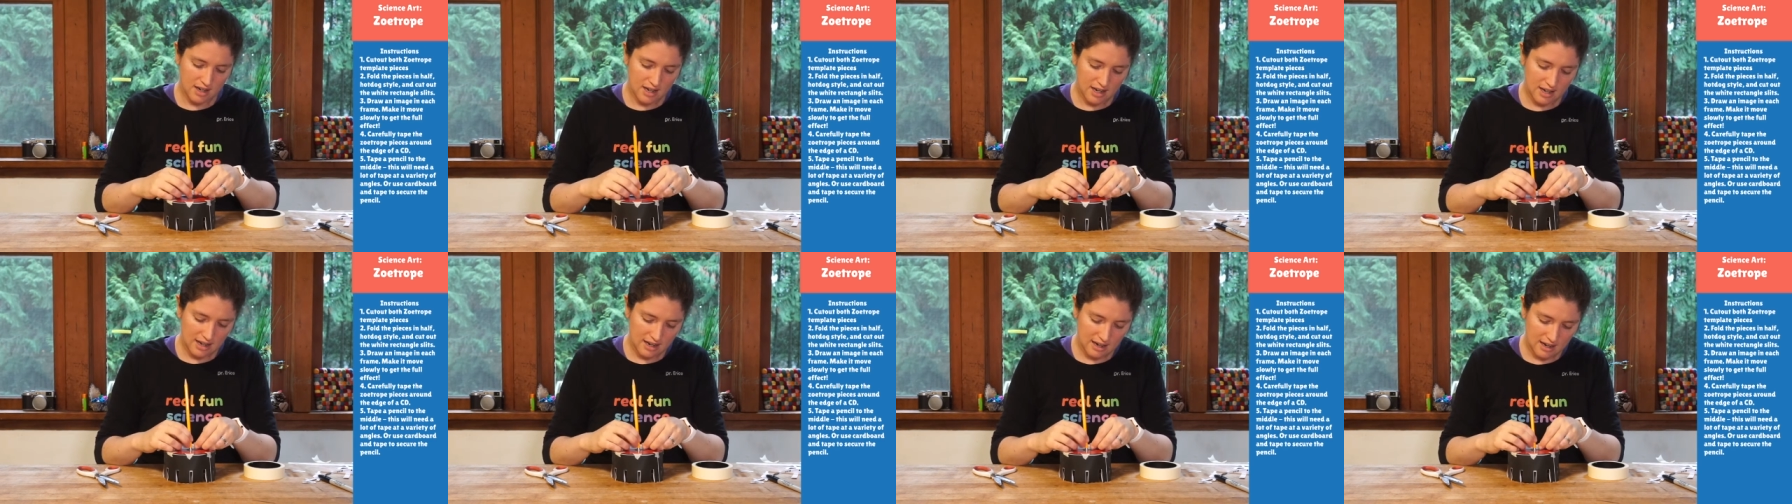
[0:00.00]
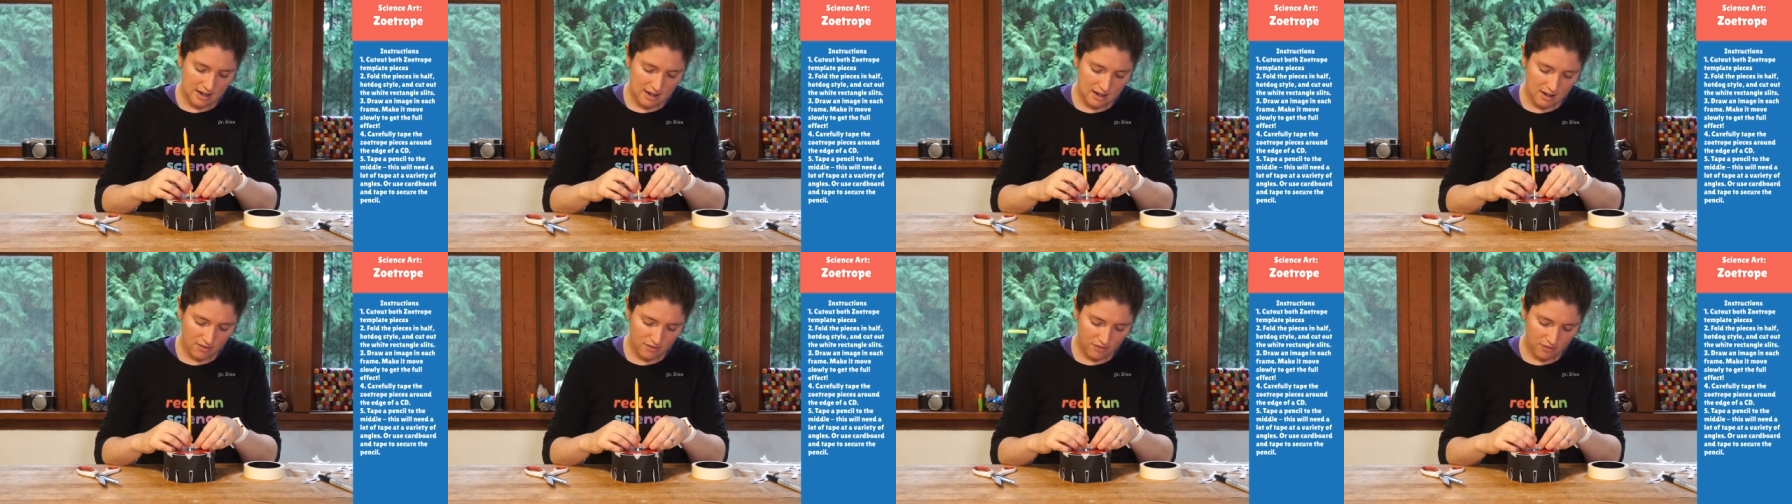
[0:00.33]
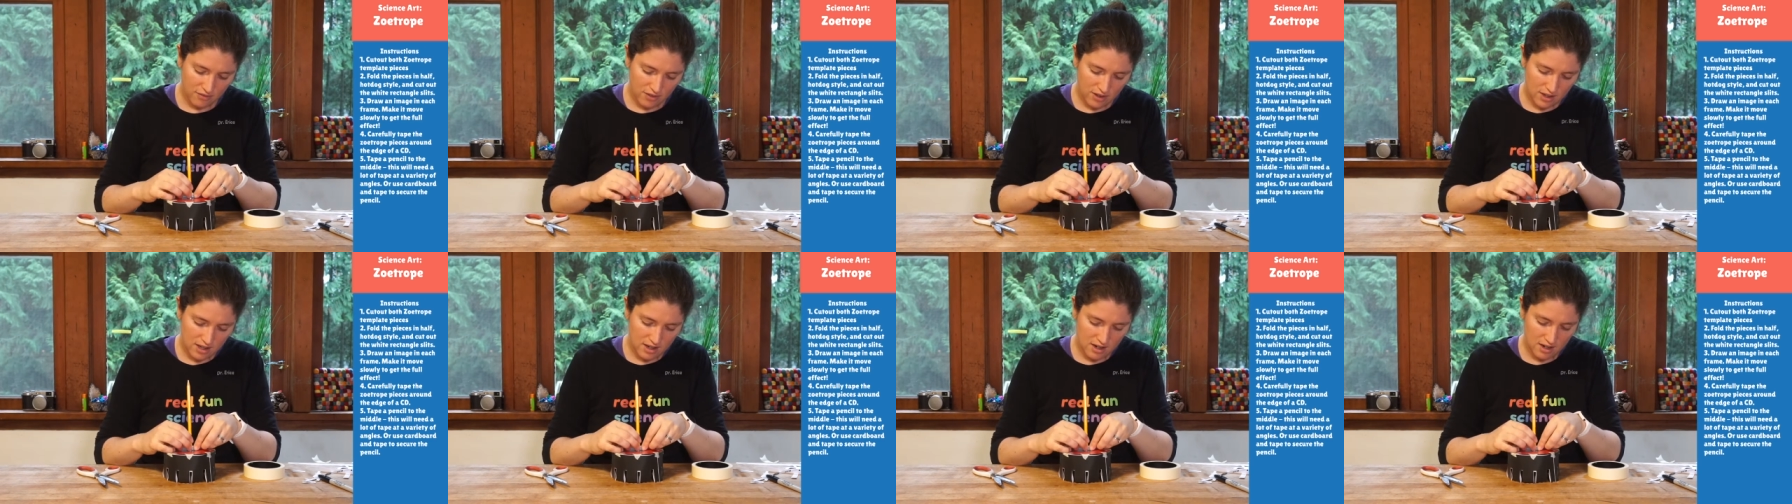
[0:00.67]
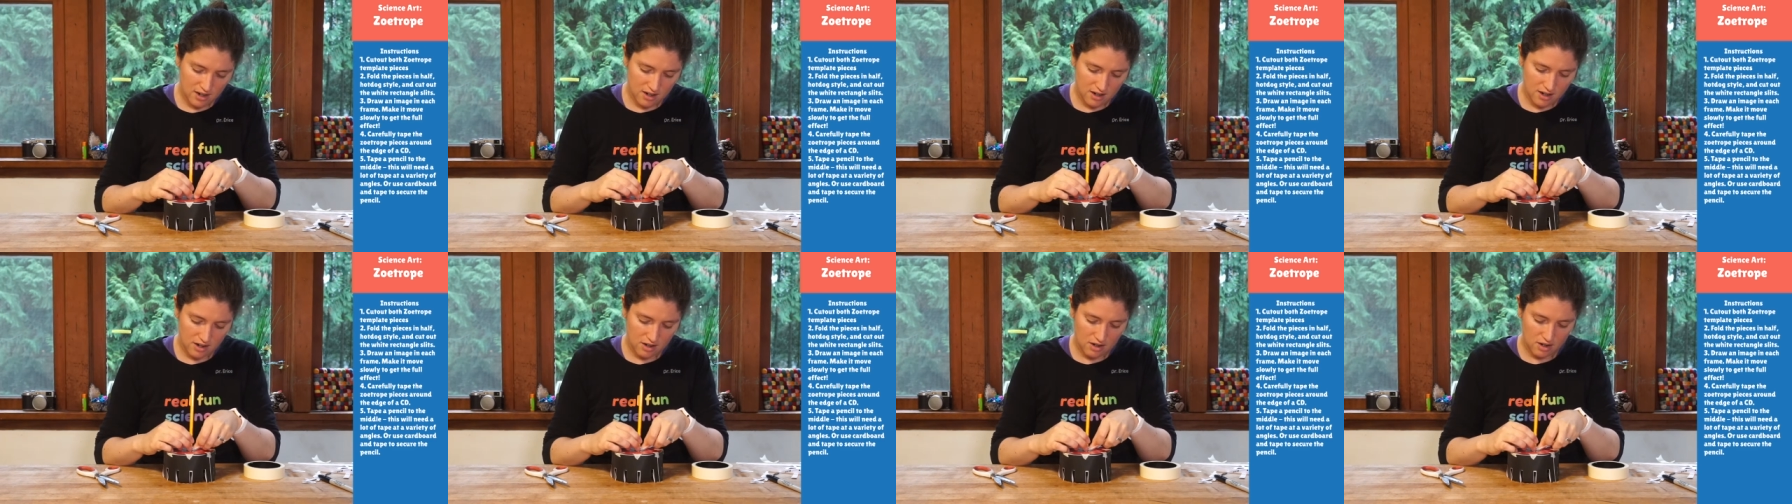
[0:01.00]
And
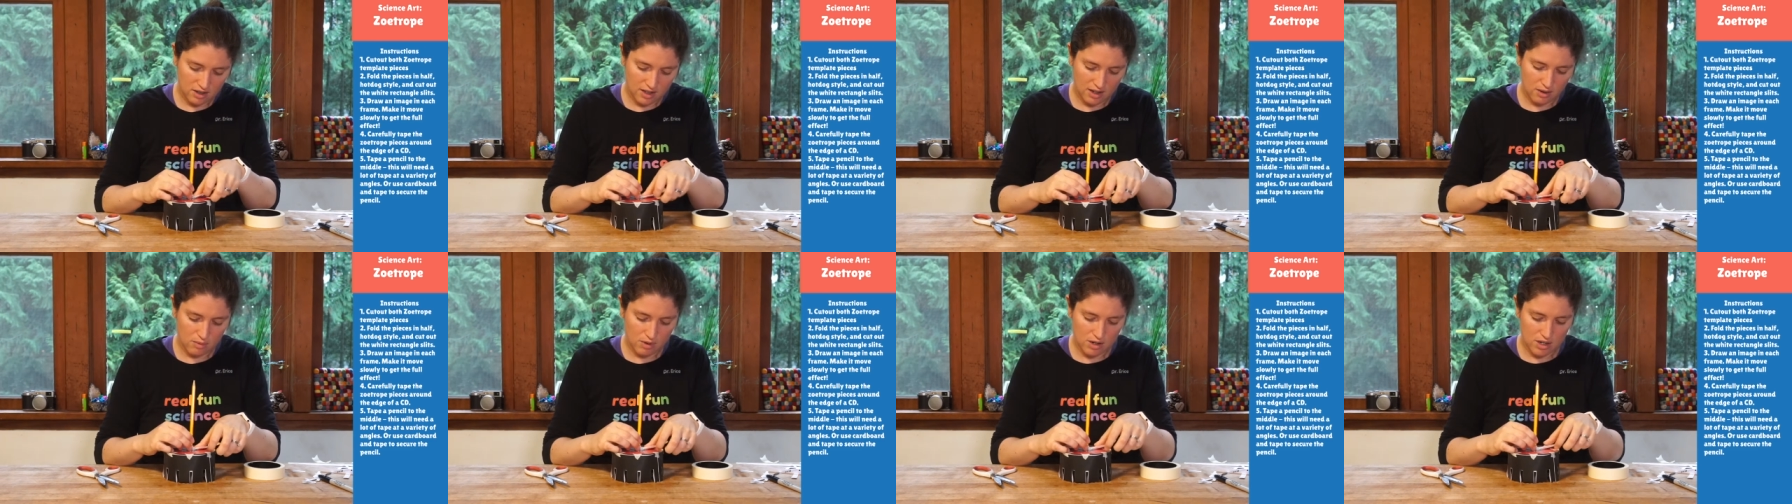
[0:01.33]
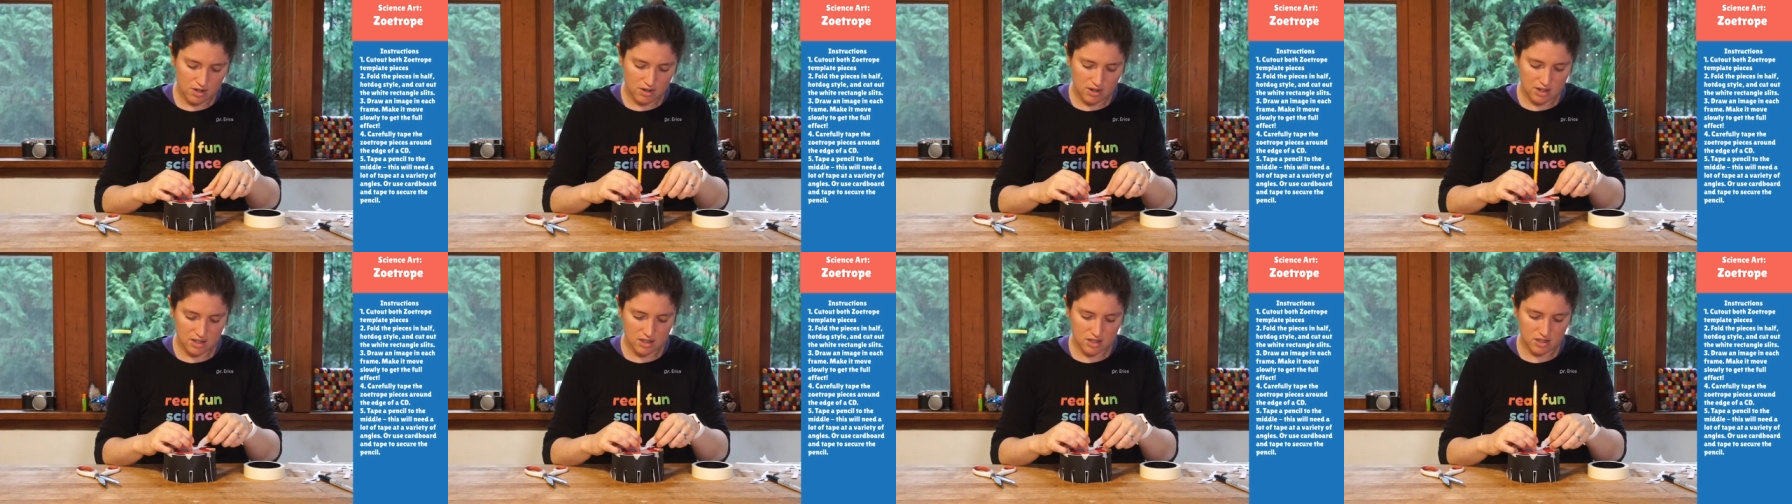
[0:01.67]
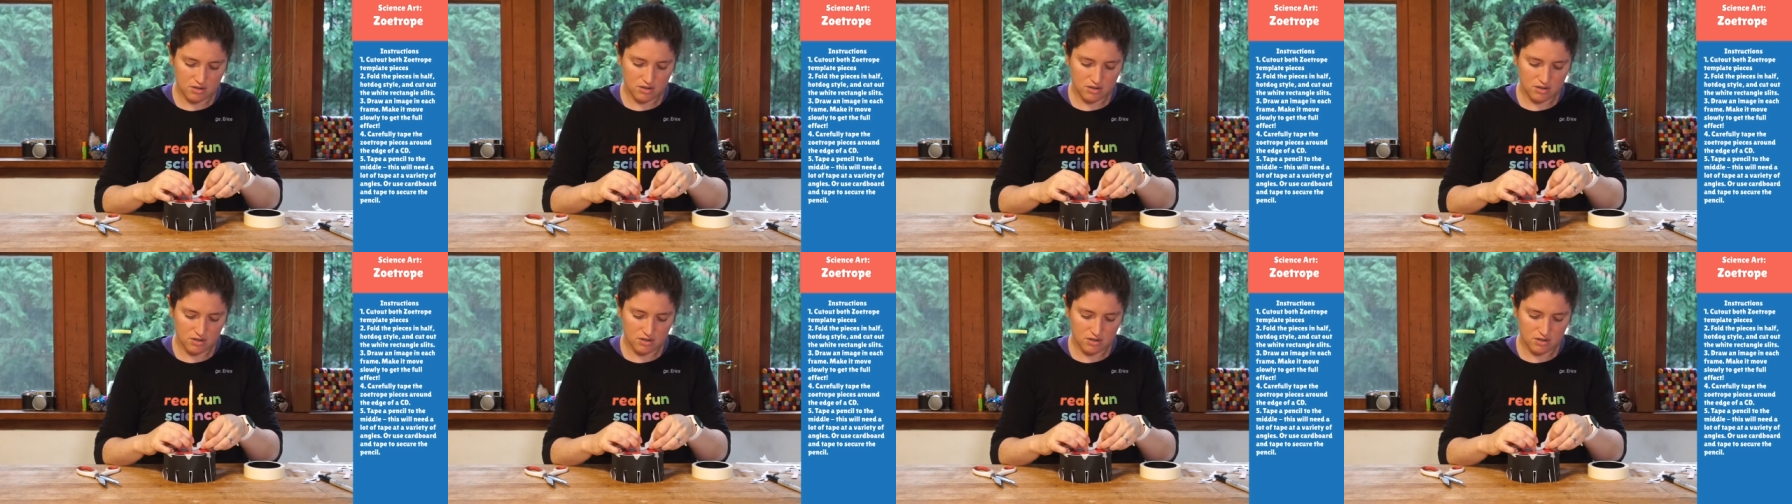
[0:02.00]
here, like what you can do